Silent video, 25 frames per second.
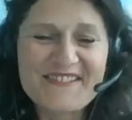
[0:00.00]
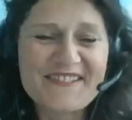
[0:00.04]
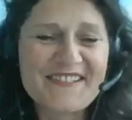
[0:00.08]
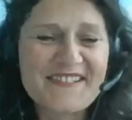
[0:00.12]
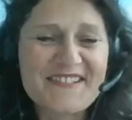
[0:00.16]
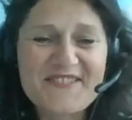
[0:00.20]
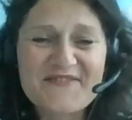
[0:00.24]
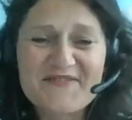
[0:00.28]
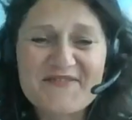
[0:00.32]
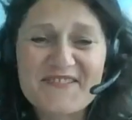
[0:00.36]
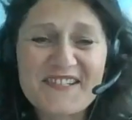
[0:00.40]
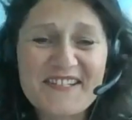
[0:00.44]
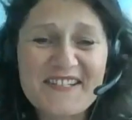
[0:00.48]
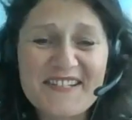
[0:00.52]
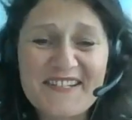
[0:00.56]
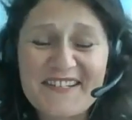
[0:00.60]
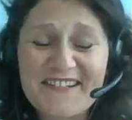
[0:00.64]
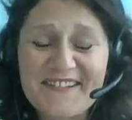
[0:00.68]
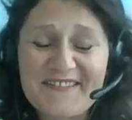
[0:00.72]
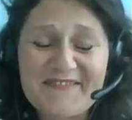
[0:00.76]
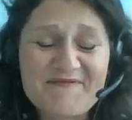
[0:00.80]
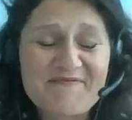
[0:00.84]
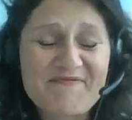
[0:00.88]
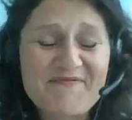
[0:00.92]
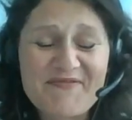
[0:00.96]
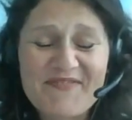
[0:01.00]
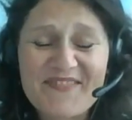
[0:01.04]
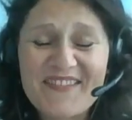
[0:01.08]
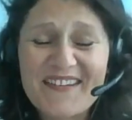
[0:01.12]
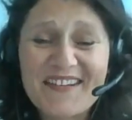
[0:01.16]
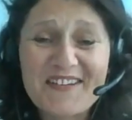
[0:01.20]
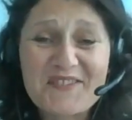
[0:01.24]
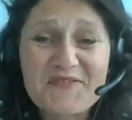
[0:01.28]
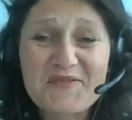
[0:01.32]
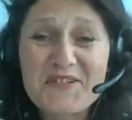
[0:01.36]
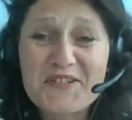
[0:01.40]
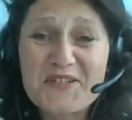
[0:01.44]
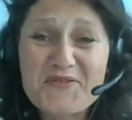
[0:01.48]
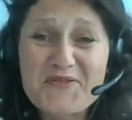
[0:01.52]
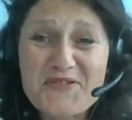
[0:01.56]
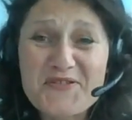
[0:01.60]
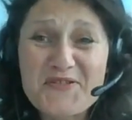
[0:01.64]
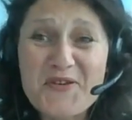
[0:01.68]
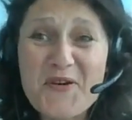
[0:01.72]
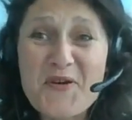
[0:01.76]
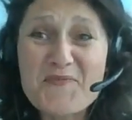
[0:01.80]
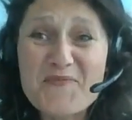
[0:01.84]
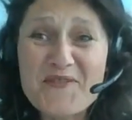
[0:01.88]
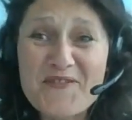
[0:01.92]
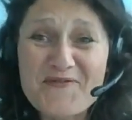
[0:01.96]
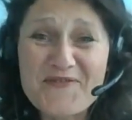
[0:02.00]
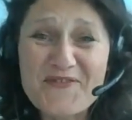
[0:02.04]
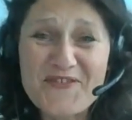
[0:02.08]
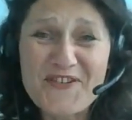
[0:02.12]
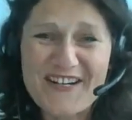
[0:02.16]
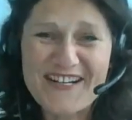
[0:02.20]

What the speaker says: really what I was hoping for.